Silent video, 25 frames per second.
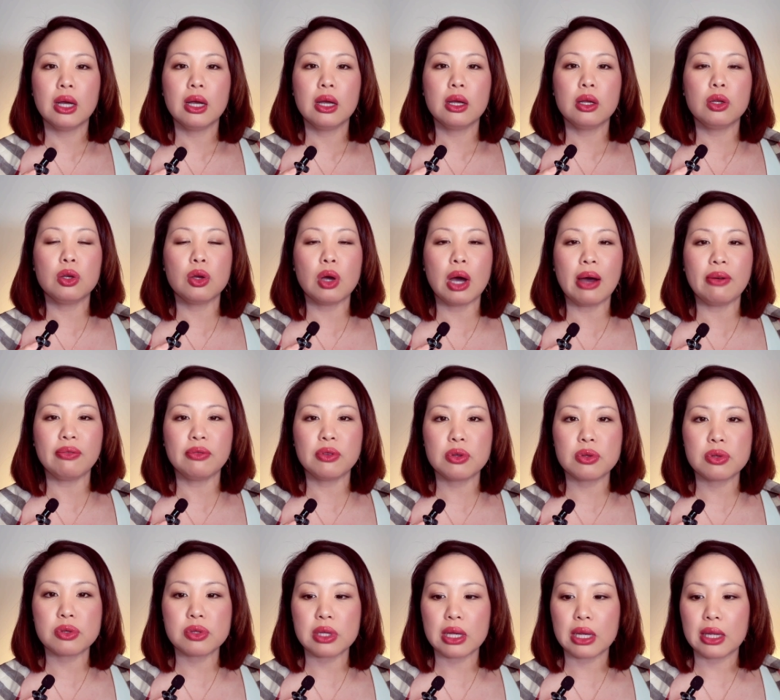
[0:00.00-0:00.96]
You have to
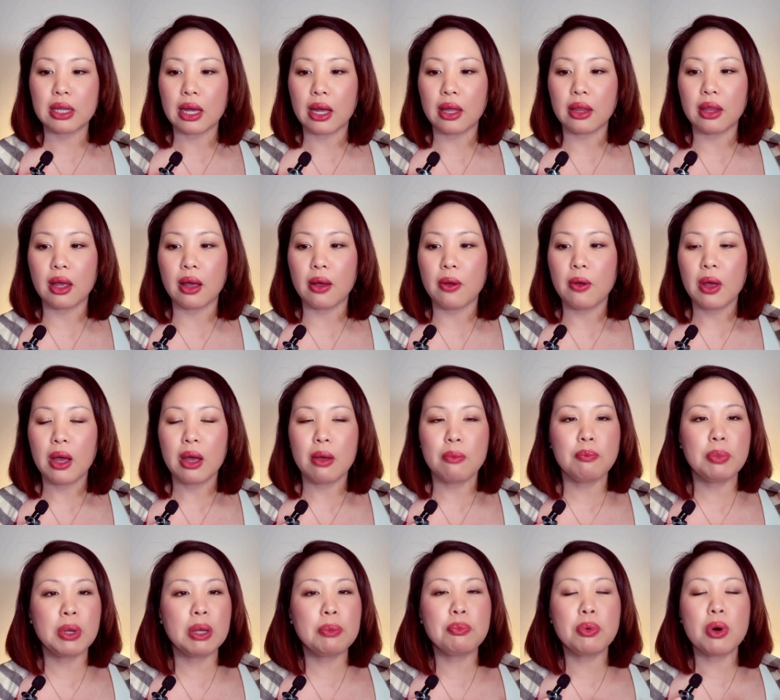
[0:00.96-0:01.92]
see that
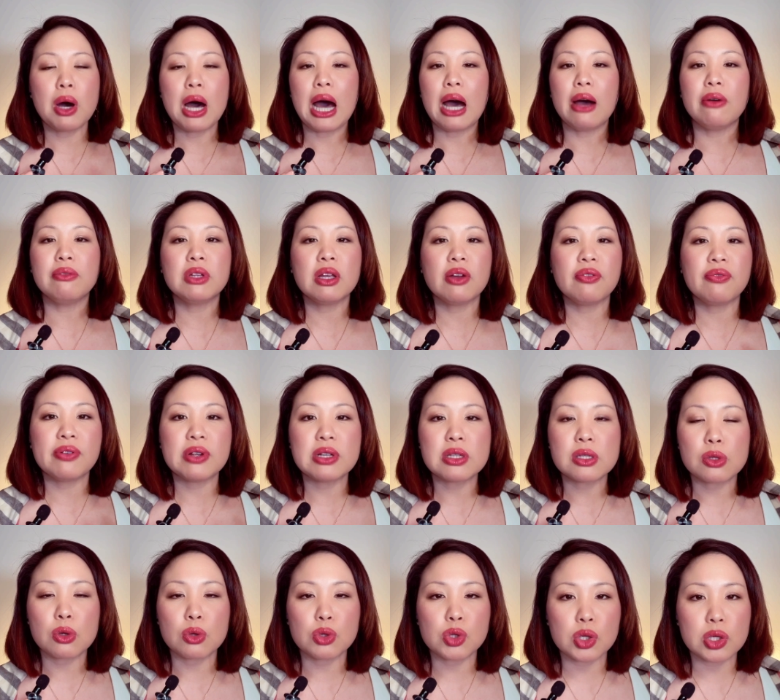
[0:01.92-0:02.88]
people have different
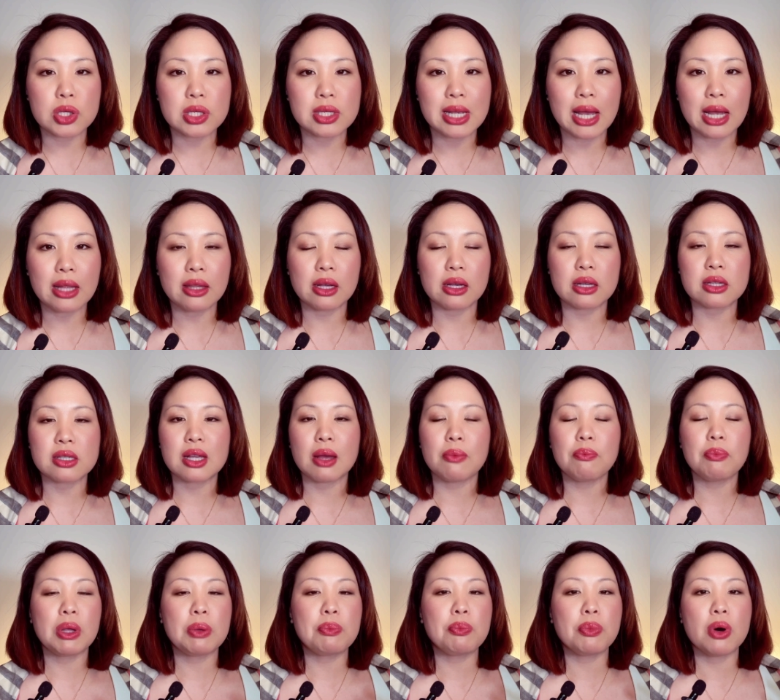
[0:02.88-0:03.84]
social standings. Some
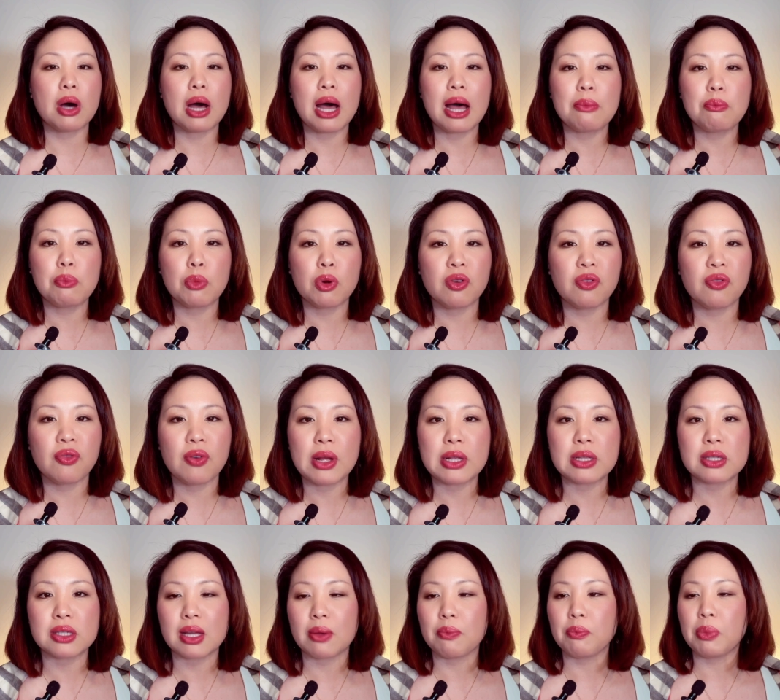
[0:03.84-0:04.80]
people have more friends.
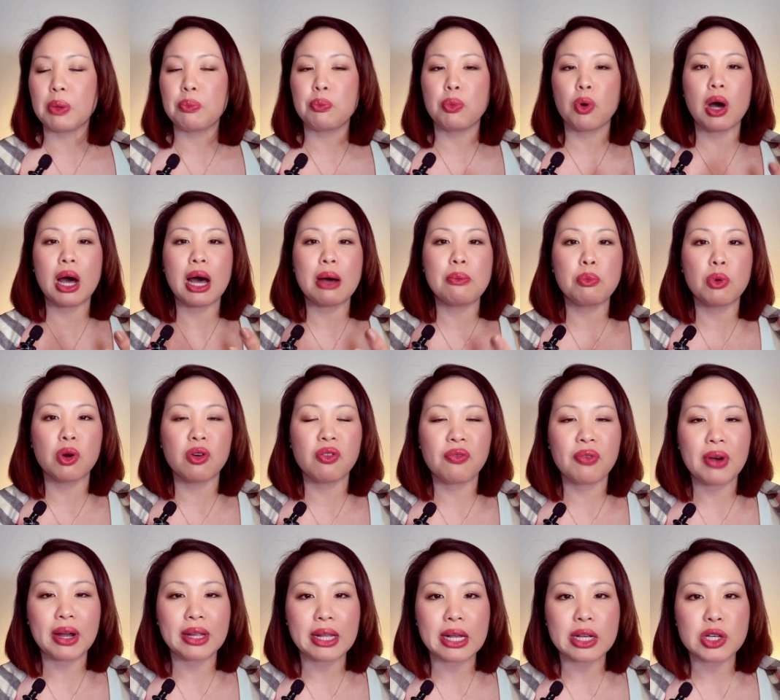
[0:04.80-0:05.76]
Some people have more
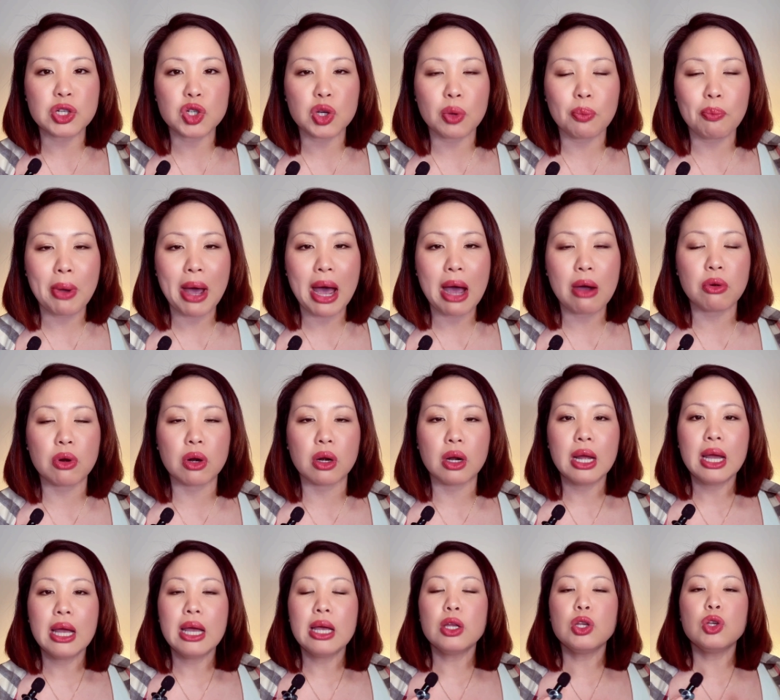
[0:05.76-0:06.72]
financial power.
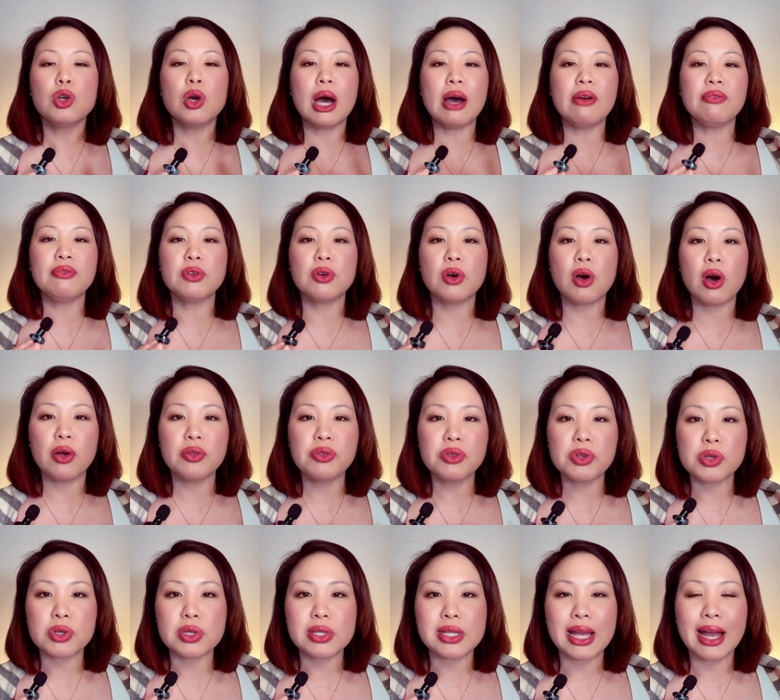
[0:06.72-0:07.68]
You have to
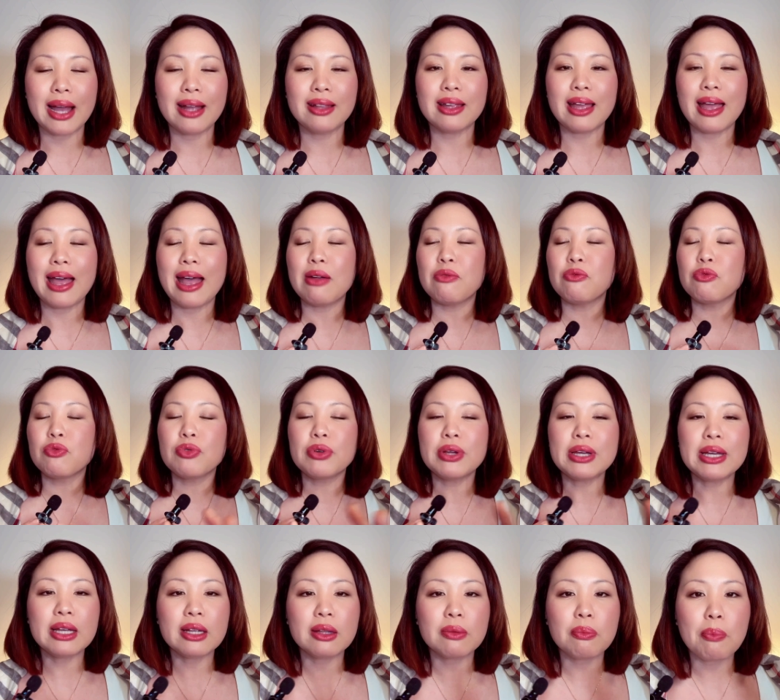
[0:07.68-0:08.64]
understand and
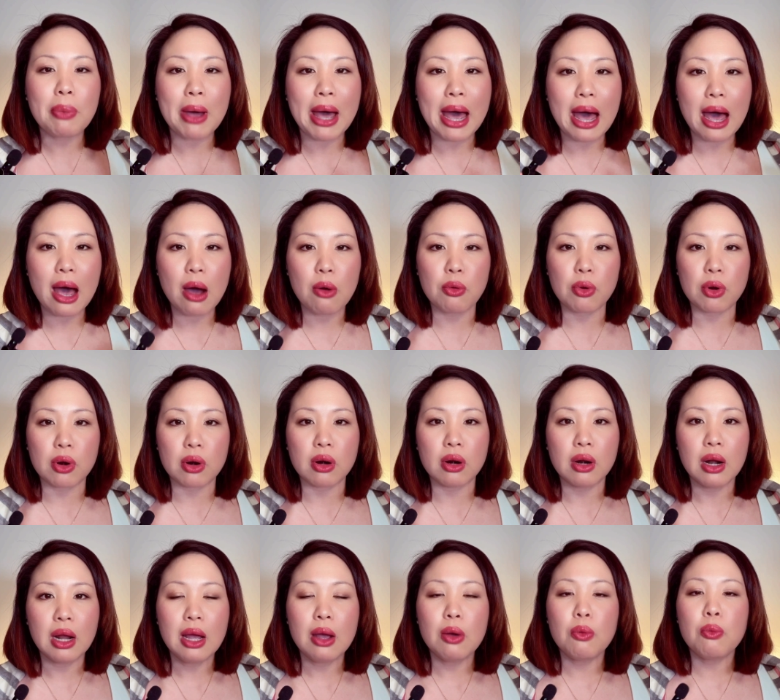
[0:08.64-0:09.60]
read power
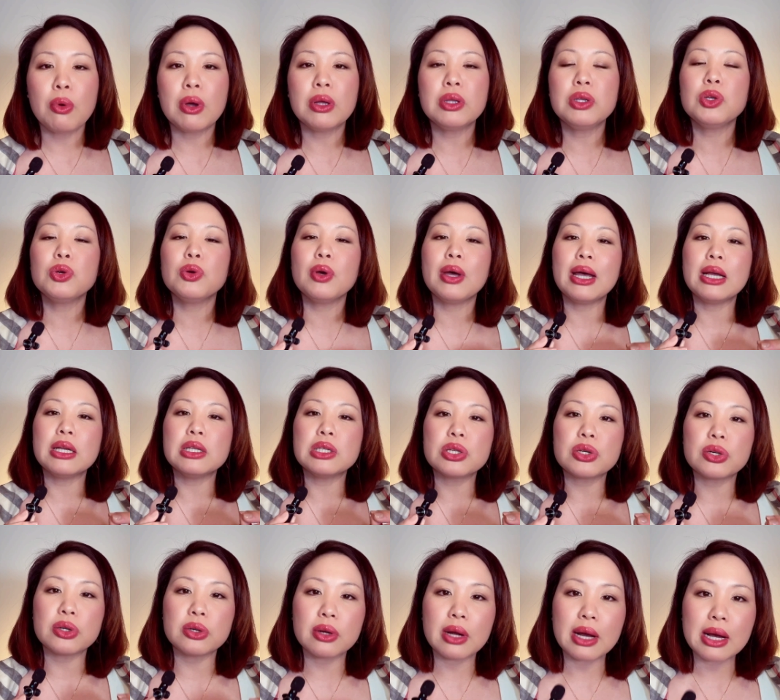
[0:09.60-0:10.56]
when you
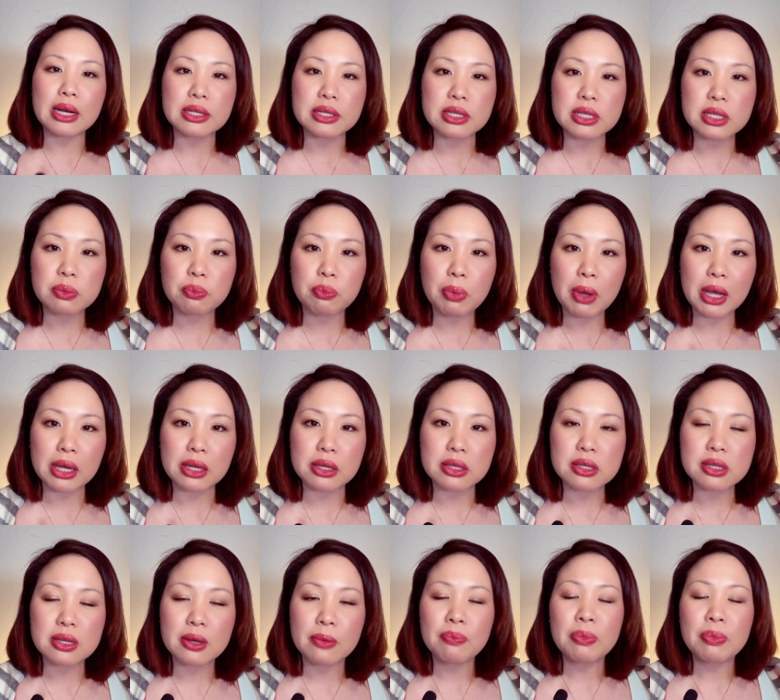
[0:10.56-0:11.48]
enter a space.